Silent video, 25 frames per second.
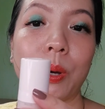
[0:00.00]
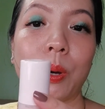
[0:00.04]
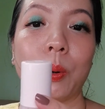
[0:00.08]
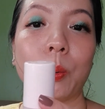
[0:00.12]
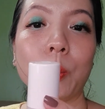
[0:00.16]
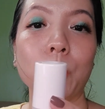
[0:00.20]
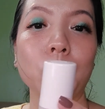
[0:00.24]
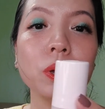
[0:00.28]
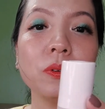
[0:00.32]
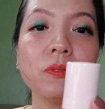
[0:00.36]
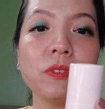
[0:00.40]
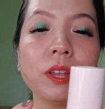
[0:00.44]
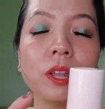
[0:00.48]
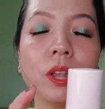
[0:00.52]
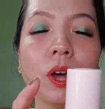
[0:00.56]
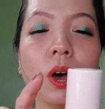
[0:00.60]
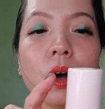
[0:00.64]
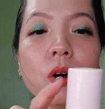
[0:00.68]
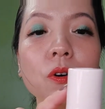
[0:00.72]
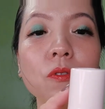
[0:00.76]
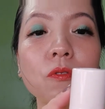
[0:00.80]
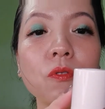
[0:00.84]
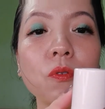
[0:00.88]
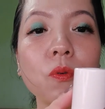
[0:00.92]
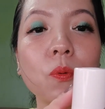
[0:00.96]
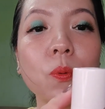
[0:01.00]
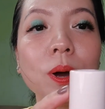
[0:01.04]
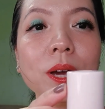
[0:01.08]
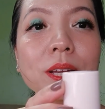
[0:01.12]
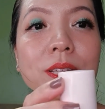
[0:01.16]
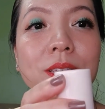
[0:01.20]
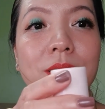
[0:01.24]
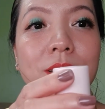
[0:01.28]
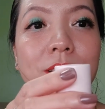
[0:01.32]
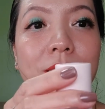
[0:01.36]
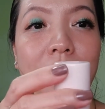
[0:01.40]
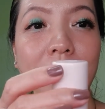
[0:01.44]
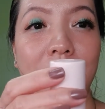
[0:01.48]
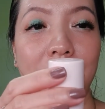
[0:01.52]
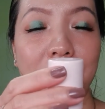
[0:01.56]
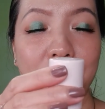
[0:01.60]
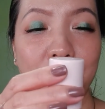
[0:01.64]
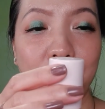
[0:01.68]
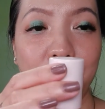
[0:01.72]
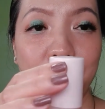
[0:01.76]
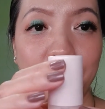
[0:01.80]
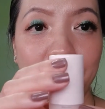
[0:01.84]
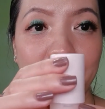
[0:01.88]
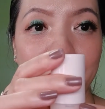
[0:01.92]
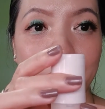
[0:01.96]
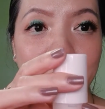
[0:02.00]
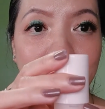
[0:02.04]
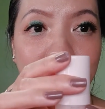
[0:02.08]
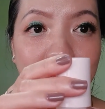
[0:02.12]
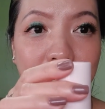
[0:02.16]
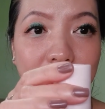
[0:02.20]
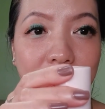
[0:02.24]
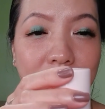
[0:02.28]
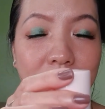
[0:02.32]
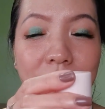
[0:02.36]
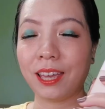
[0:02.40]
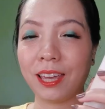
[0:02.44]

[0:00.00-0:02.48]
with an off-white cap over here,